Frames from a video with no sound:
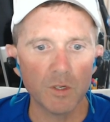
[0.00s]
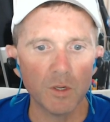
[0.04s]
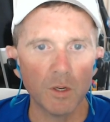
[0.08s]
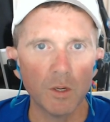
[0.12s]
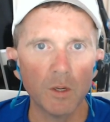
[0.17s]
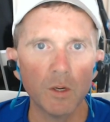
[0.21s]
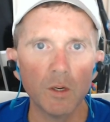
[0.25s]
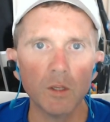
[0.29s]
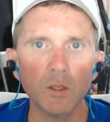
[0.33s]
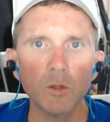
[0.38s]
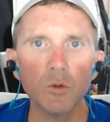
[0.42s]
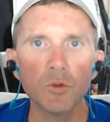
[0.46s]

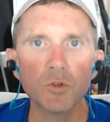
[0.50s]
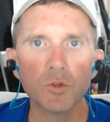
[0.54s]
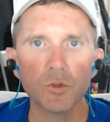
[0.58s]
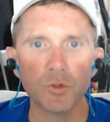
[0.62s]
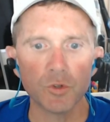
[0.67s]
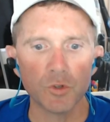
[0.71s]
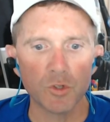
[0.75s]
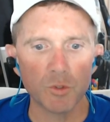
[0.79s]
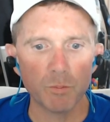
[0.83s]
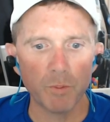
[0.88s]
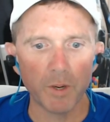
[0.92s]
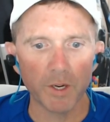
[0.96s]
Losers are
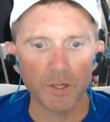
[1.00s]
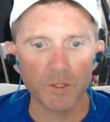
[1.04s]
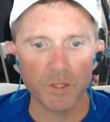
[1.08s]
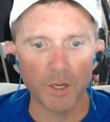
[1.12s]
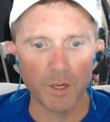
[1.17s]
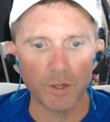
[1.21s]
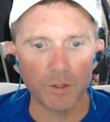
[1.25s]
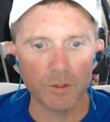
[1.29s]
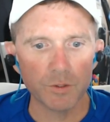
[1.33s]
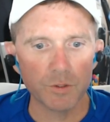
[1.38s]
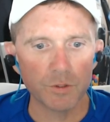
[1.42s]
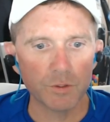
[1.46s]

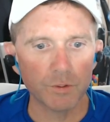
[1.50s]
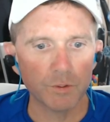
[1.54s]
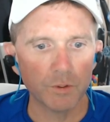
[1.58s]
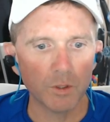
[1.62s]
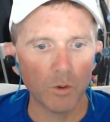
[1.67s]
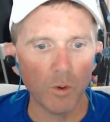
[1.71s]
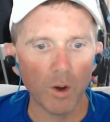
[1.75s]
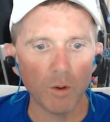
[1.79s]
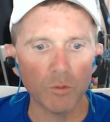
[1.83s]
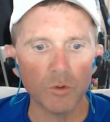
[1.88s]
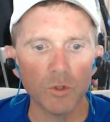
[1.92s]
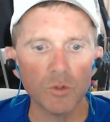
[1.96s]
spectators. Go
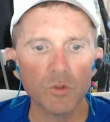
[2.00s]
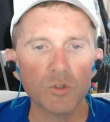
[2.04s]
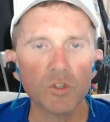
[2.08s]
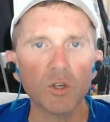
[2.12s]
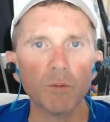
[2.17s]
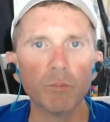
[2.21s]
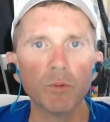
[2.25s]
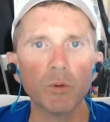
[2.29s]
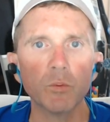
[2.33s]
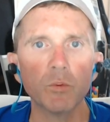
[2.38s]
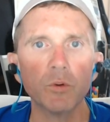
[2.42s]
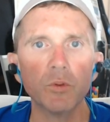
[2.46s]
out and do
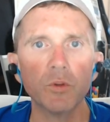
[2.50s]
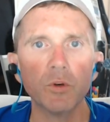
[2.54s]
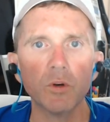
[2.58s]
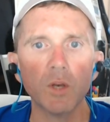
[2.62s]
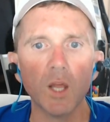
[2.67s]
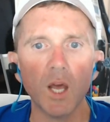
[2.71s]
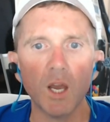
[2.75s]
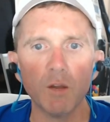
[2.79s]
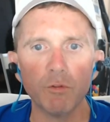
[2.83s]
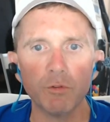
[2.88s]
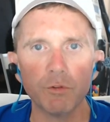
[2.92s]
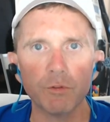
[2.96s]
something with your
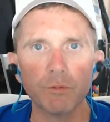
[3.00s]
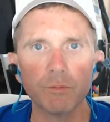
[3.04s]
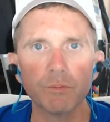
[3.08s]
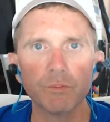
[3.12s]
life.